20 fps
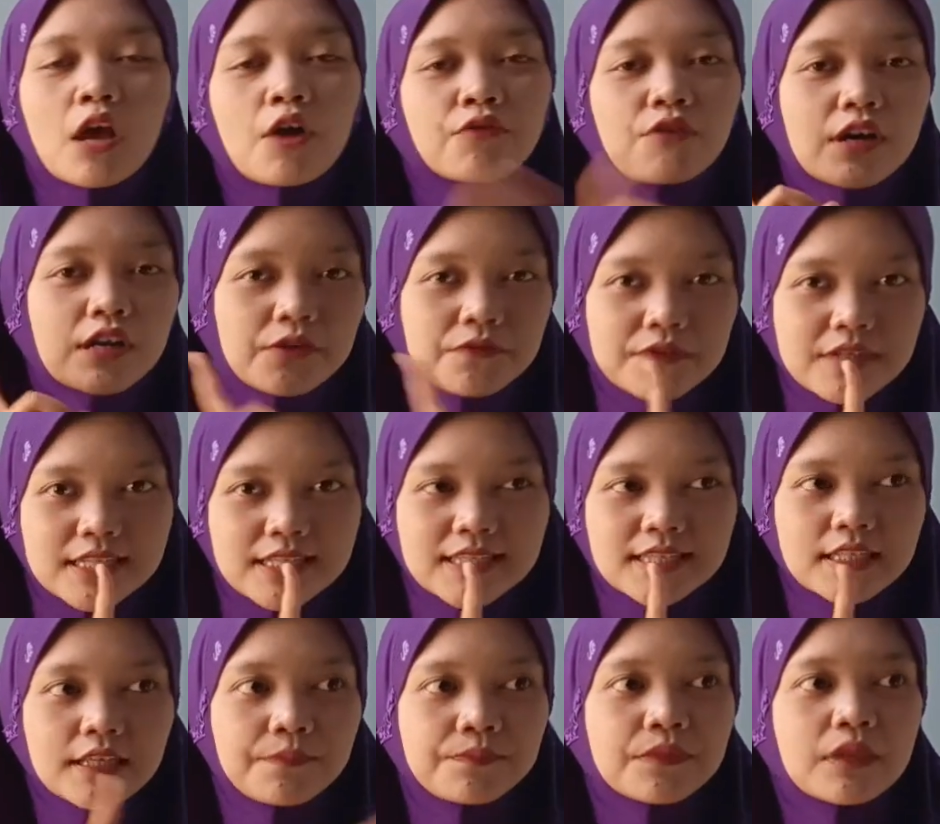For the
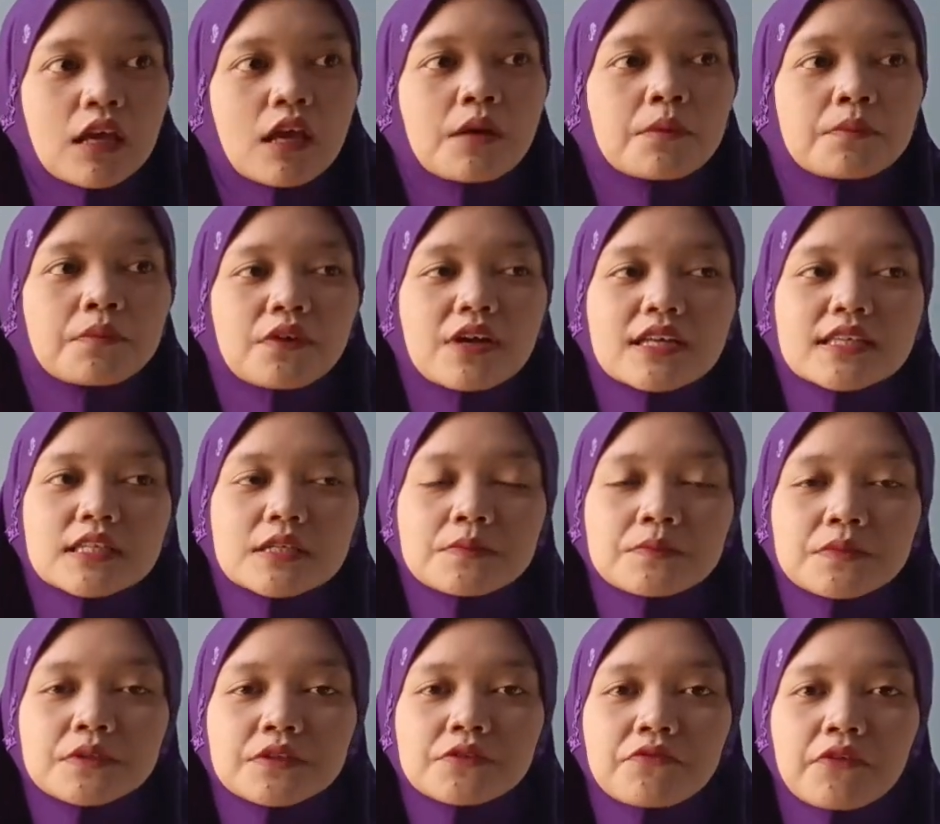first,
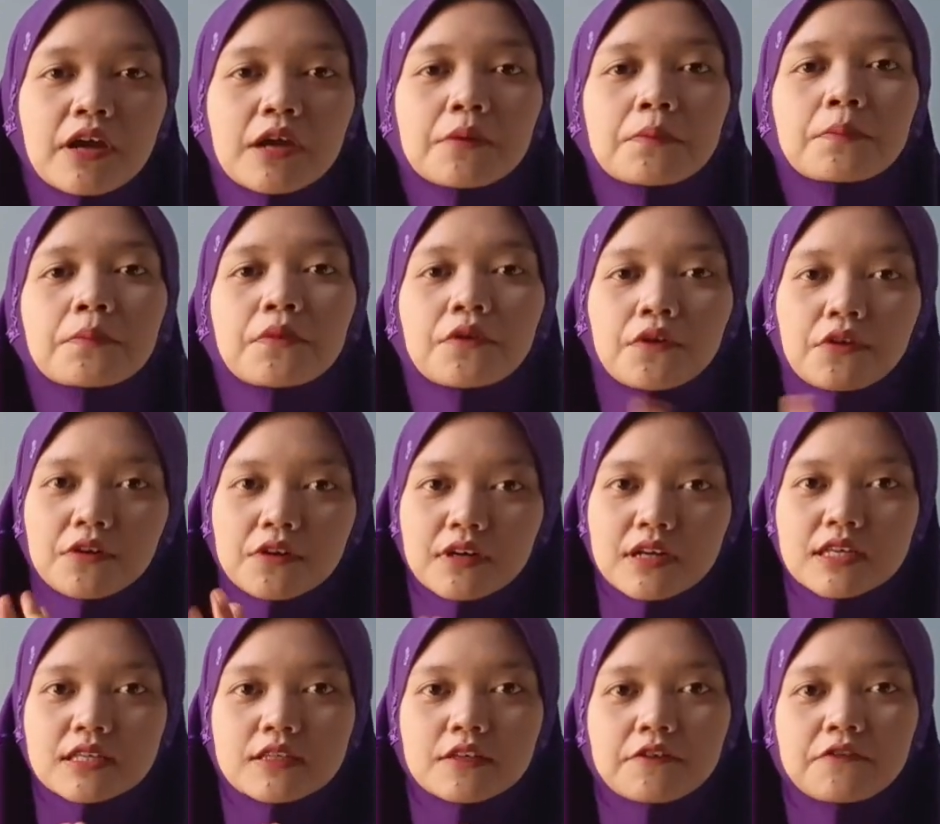present perfect
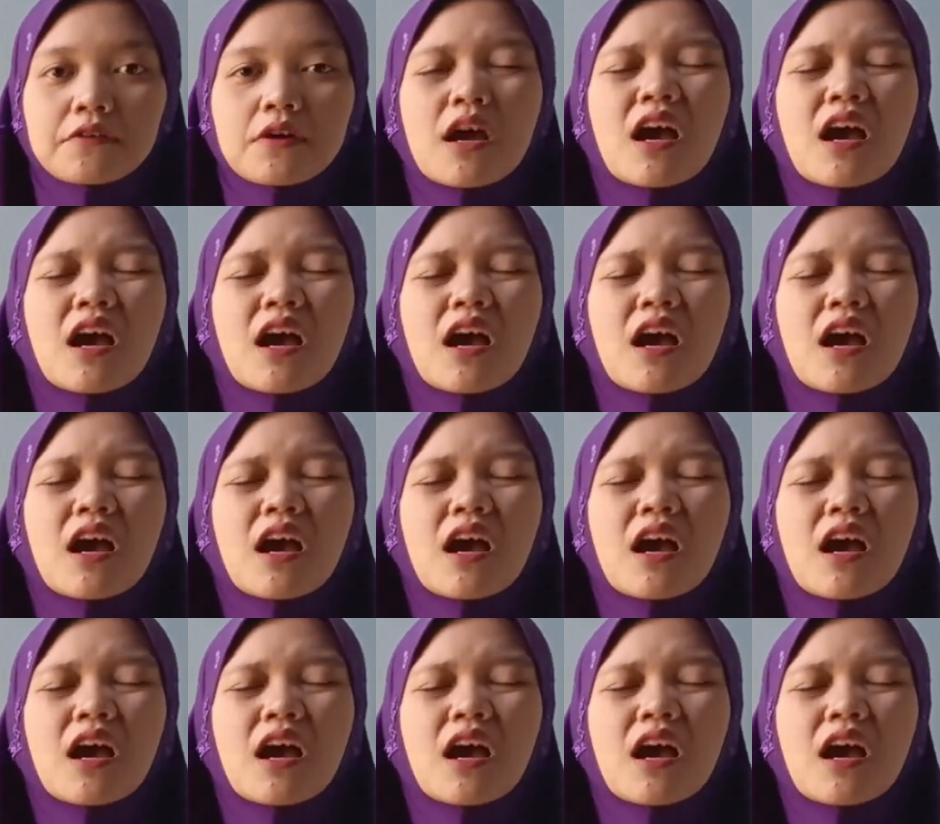progressive.